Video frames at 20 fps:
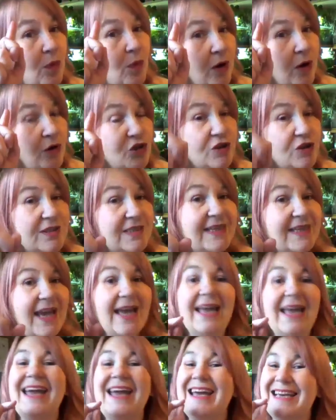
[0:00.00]
I should
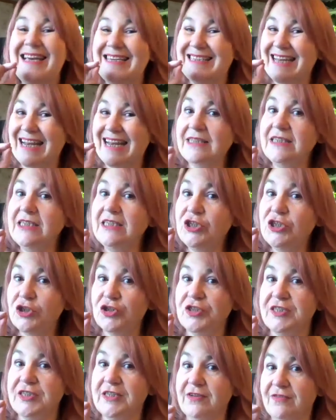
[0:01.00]
say, is
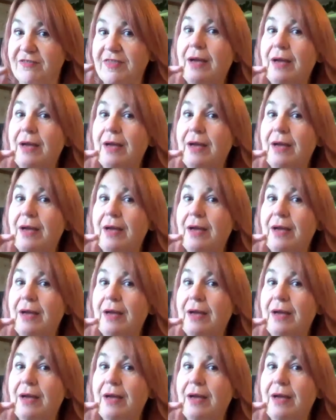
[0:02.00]
antitussive.